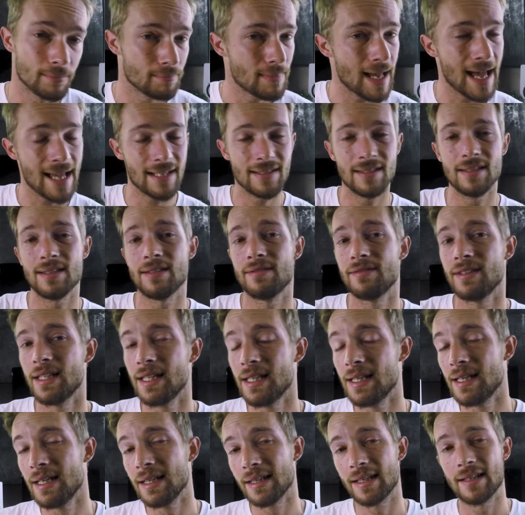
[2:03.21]
Massive,
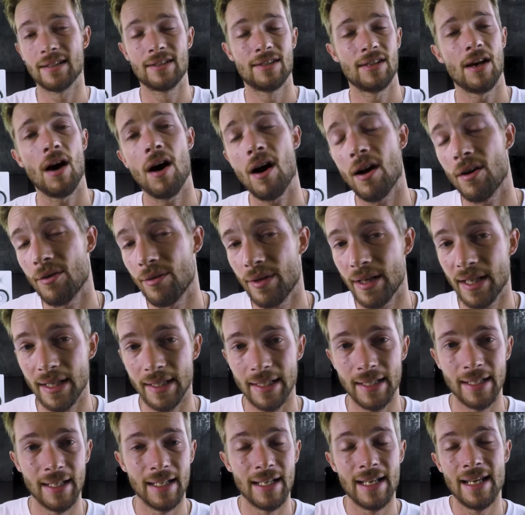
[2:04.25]
Guitar
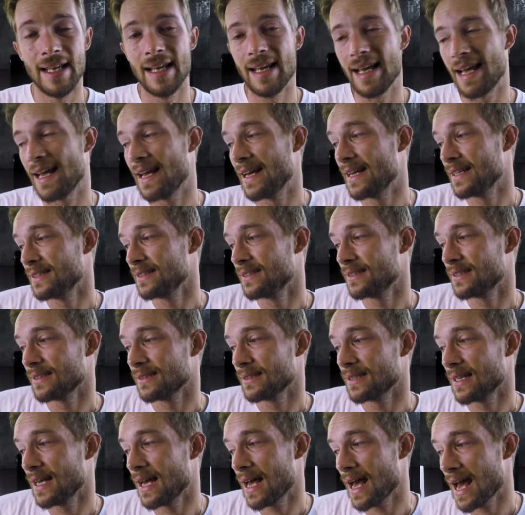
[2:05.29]
Rig, and
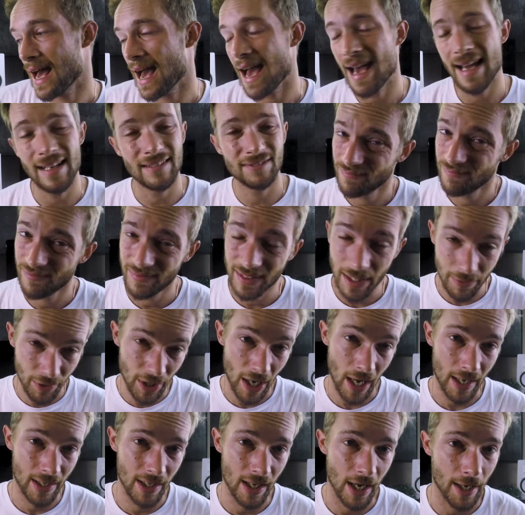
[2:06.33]
I've never
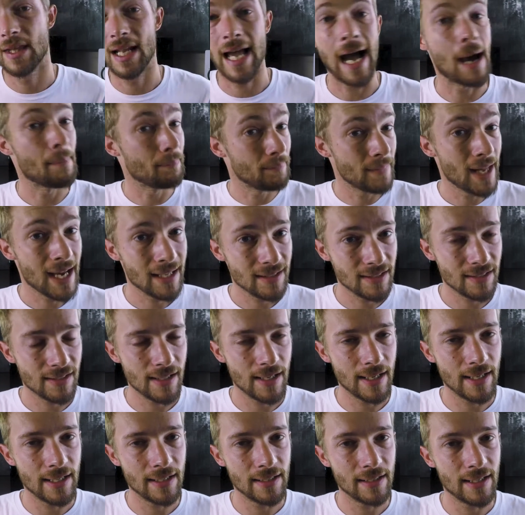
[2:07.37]
got caught. I'm not
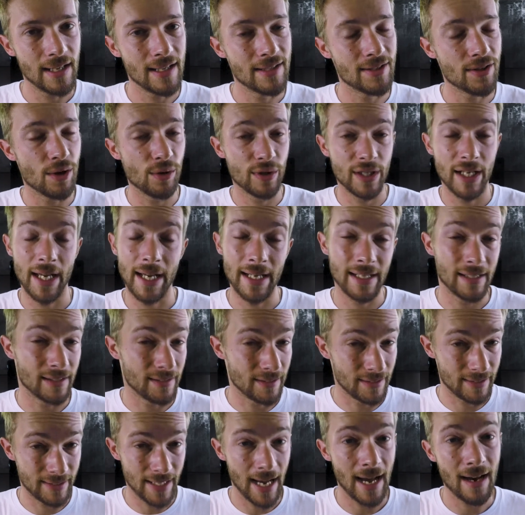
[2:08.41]
saying it's okay to
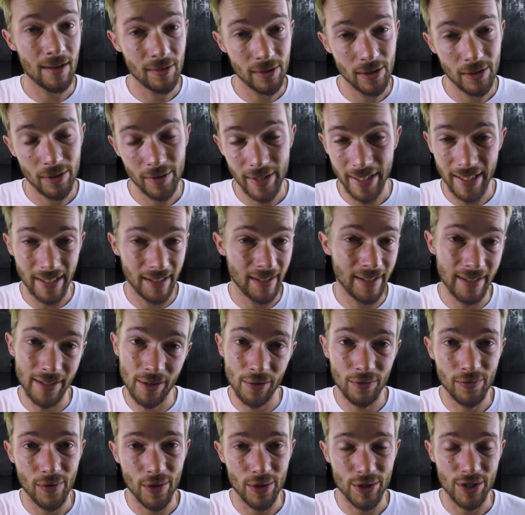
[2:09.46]
download illegal
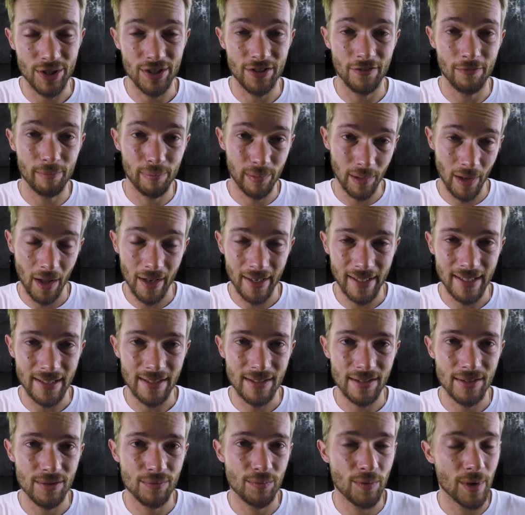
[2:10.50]
versions of
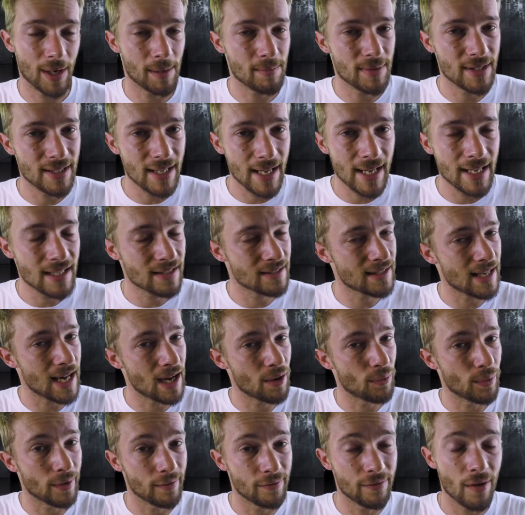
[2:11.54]
plugins. What I'm saying is
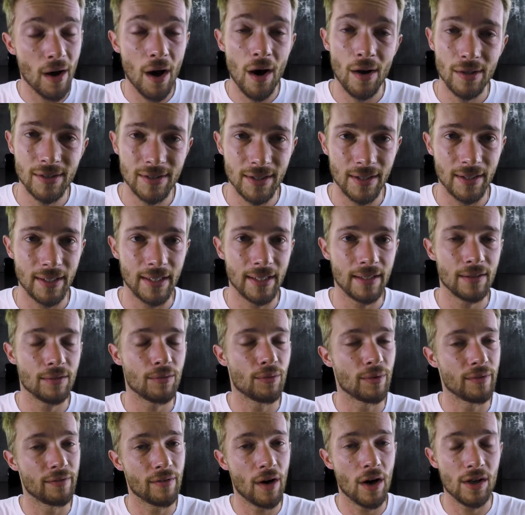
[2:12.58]
that we've all done it,
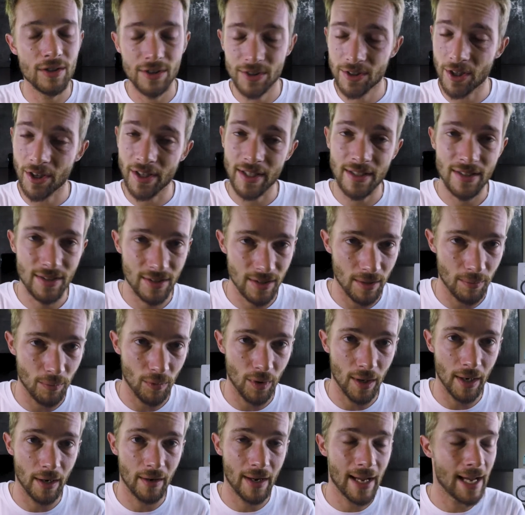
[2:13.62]
we've all started
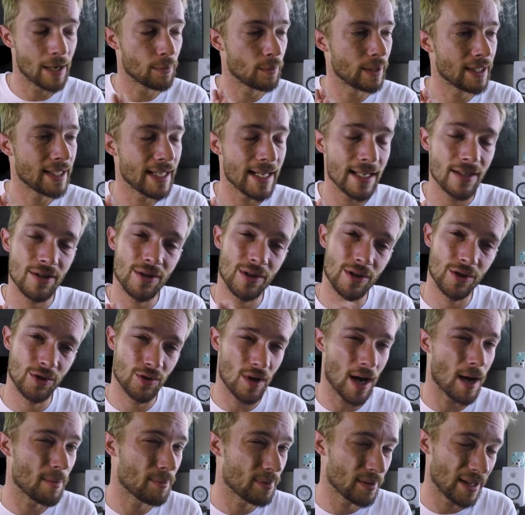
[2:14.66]
somewhere, and we can't just
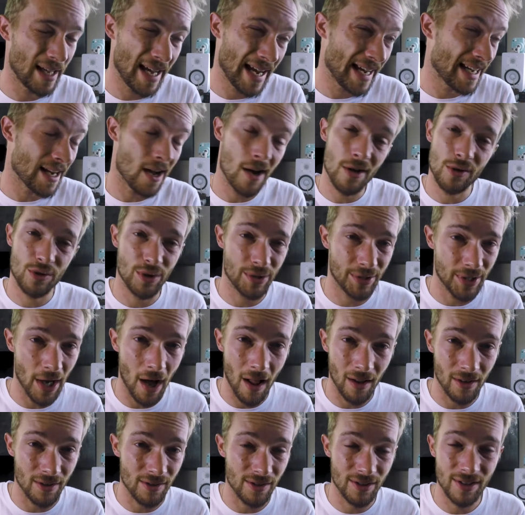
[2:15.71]
drop
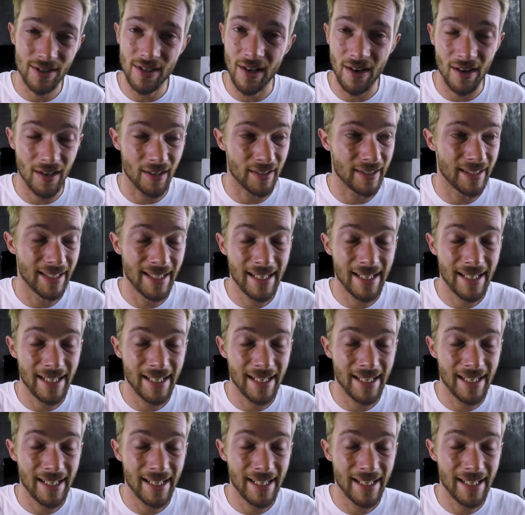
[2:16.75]
$800 on